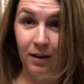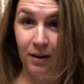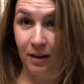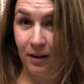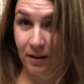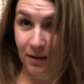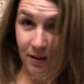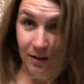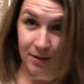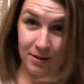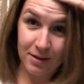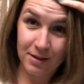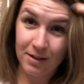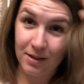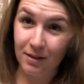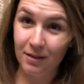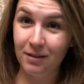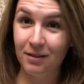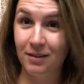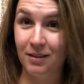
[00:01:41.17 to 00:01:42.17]
it does
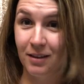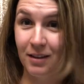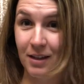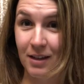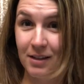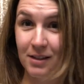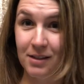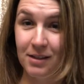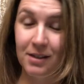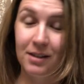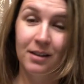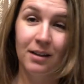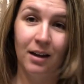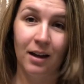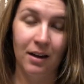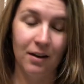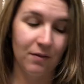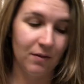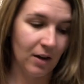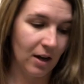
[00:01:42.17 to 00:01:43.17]
this
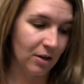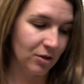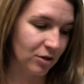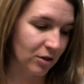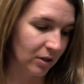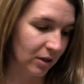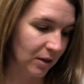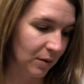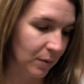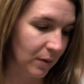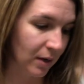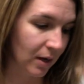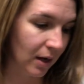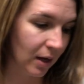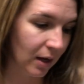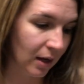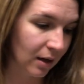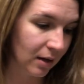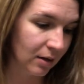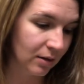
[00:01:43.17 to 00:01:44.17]
kind of naturally when
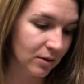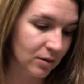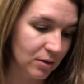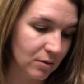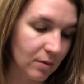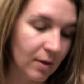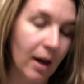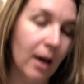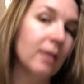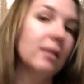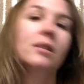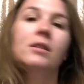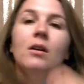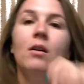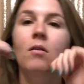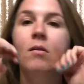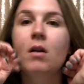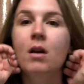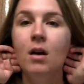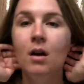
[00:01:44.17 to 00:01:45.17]
I do that.
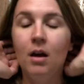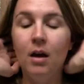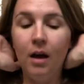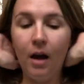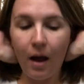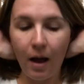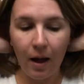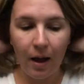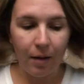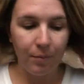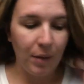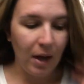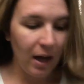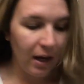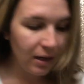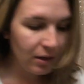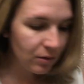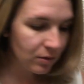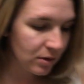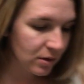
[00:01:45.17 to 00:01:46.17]
So I
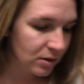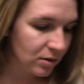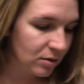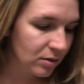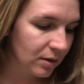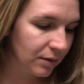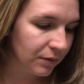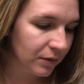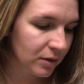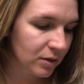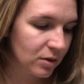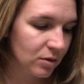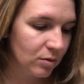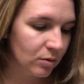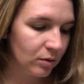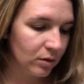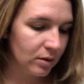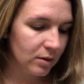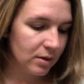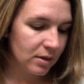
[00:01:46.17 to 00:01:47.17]
use 2 different
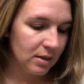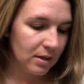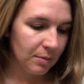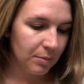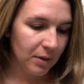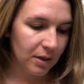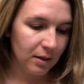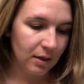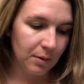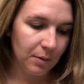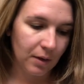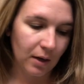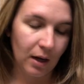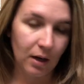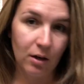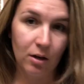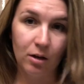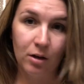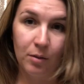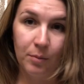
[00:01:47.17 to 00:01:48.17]
tools. Typically when I
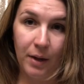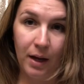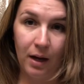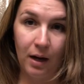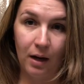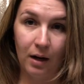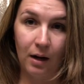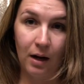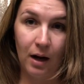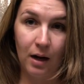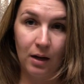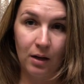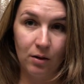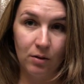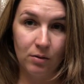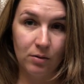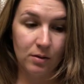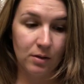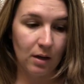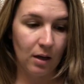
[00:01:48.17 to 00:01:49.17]
curl my hair, I
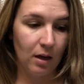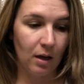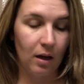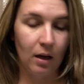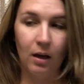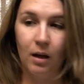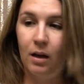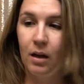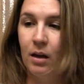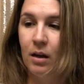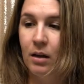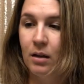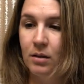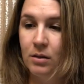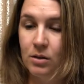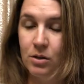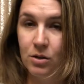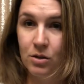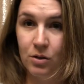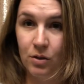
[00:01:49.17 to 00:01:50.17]
use a
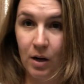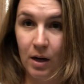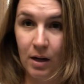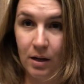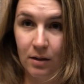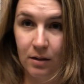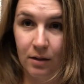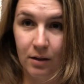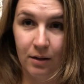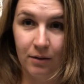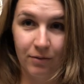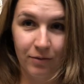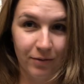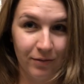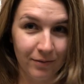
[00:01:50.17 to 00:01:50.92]
straightener,